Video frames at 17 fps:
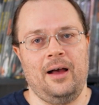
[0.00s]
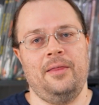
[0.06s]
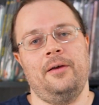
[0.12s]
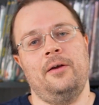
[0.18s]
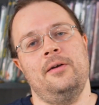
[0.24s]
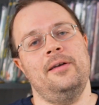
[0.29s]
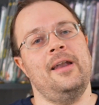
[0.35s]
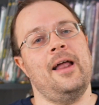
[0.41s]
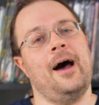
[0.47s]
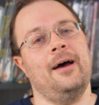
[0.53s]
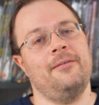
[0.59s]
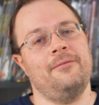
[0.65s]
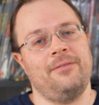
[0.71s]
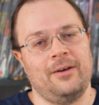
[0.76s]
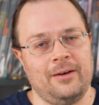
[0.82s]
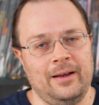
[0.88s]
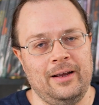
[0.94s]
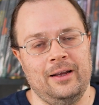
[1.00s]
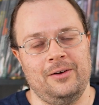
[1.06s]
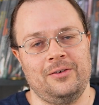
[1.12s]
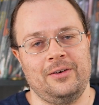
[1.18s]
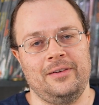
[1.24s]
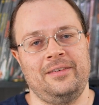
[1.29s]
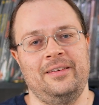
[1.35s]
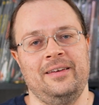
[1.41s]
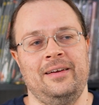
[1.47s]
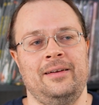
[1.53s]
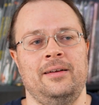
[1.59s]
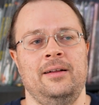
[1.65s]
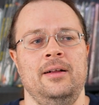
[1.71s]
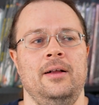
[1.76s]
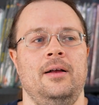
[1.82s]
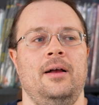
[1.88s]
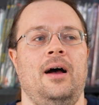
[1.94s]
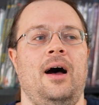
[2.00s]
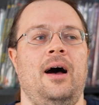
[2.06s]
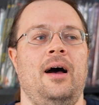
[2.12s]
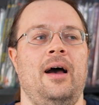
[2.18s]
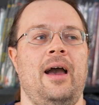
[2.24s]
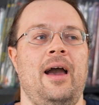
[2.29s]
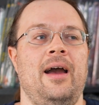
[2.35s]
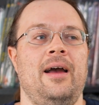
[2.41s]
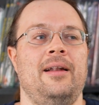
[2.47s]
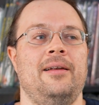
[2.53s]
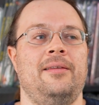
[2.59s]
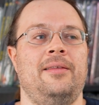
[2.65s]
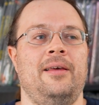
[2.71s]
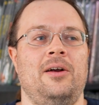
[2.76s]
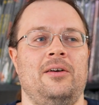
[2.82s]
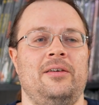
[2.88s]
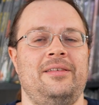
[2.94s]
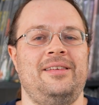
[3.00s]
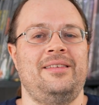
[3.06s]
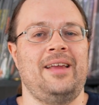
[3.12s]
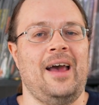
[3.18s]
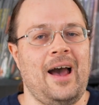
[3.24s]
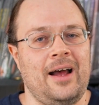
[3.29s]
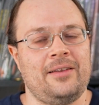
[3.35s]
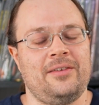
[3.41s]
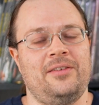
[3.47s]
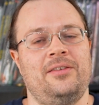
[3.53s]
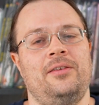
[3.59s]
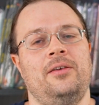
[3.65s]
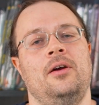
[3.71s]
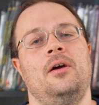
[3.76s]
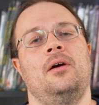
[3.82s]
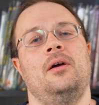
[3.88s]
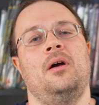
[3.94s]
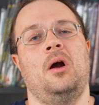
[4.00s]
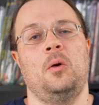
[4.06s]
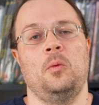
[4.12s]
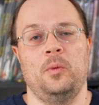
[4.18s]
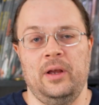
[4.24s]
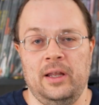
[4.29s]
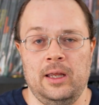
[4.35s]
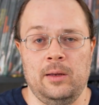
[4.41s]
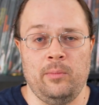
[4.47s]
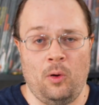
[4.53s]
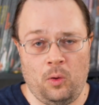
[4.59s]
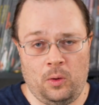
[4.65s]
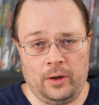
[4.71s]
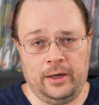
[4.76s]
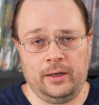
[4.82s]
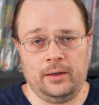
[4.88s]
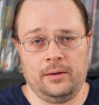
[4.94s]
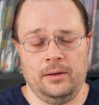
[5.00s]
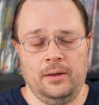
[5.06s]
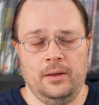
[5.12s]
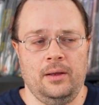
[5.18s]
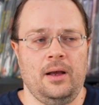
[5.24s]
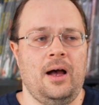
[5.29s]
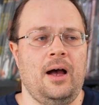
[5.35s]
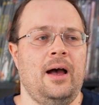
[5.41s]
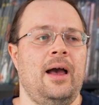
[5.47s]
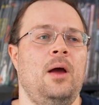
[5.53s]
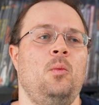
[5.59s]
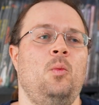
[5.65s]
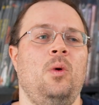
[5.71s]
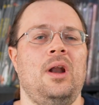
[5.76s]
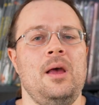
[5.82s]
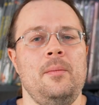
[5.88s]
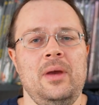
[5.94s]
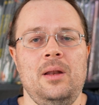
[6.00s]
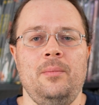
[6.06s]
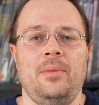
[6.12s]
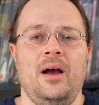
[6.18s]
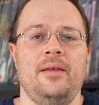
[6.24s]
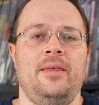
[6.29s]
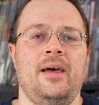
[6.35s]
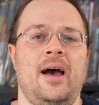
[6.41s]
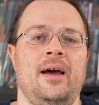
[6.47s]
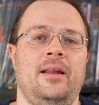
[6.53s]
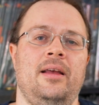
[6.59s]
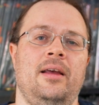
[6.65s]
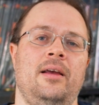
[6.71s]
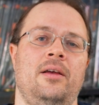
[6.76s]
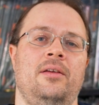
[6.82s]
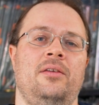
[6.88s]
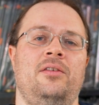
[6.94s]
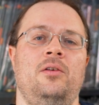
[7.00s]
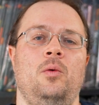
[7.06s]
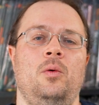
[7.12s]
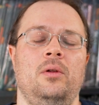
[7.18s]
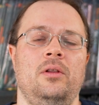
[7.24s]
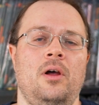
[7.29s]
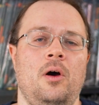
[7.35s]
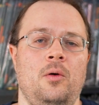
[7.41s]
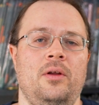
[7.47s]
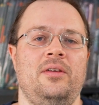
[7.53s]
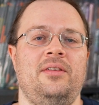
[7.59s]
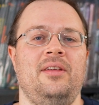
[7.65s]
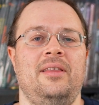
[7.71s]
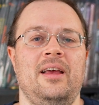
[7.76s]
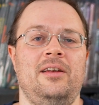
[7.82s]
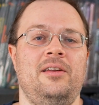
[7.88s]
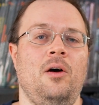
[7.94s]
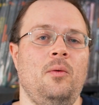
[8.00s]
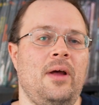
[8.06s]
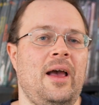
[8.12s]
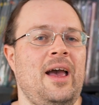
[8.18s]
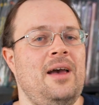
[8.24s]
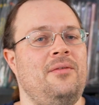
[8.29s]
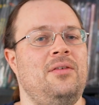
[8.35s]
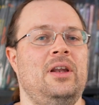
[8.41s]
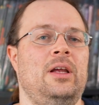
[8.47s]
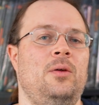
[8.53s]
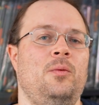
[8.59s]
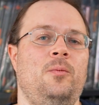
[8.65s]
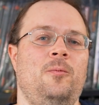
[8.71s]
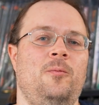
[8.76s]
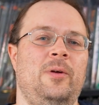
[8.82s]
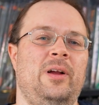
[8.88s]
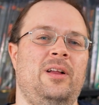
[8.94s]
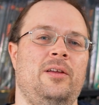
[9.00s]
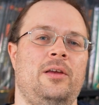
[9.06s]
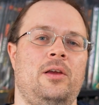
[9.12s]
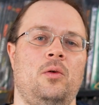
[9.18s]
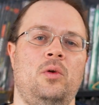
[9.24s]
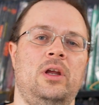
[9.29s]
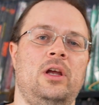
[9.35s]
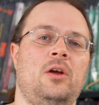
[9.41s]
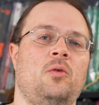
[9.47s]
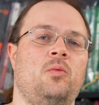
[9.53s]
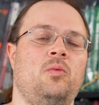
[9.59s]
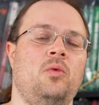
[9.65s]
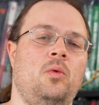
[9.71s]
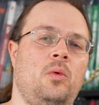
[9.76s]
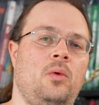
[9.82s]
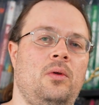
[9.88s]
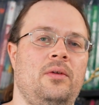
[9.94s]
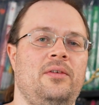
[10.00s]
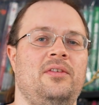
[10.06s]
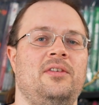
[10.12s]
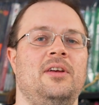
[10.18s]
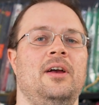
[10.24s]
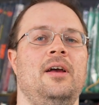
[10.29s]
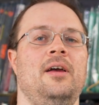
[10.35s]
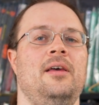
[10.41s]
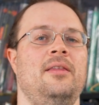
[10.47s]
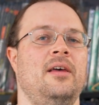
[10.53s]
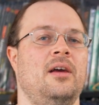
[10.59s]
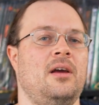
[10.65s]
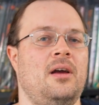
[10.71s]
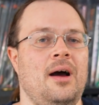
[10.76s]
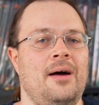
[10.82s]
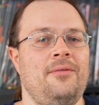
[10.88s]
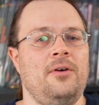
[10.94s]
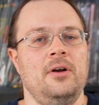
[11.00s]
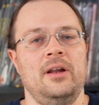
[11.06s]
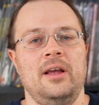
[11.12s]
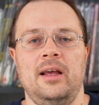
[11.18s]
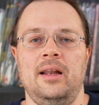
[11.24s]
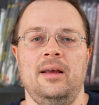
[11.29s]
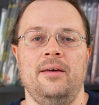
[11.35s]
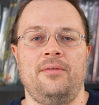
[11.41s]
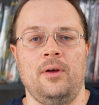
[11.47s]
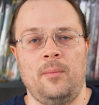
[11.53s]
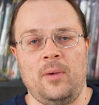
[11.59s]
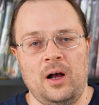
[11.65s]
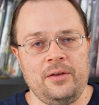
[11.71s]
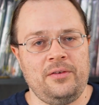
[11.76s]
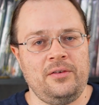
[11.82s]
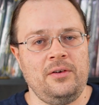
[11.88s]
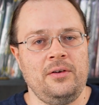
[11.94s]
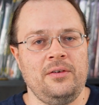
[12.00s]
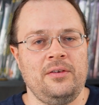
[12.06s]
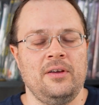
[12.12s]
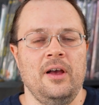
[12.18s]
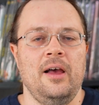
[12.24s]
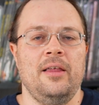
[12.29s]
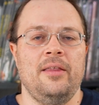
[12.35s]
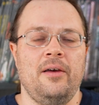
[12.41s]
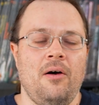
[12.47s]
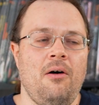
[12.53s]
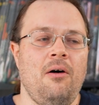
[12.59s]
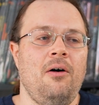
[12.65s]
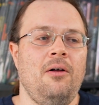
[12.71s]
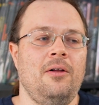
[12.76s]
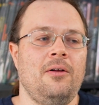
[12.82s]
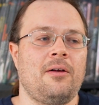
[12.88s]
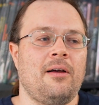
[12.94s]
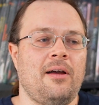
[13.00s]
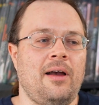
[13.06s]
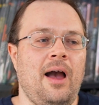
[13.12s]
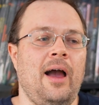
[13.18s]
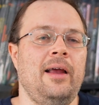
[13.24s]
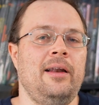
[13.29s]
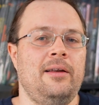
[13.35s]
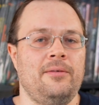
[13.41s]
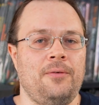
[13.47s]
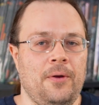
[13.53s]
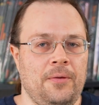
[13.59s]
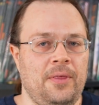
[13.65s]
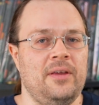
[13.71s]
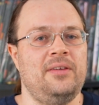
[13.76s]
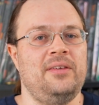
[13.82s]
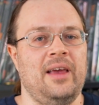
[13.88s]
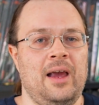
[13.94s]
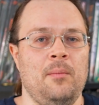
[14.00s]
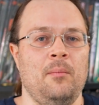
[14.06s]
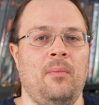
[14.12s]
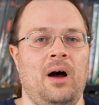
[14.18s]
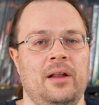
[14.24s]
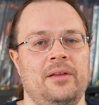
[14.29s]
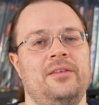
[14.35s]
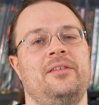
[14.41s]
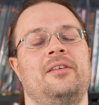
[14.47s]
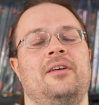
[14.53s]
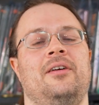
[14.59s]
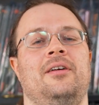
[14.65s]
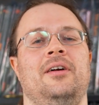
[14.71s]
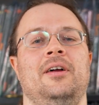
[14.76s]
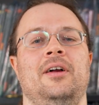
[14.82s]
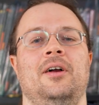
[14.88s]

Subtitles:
They're not very interesting, and their stats are really boring. And what I mean by that is you will notice that they don't have any real unique rules that govern any of the monsters. They all kind of are the same monster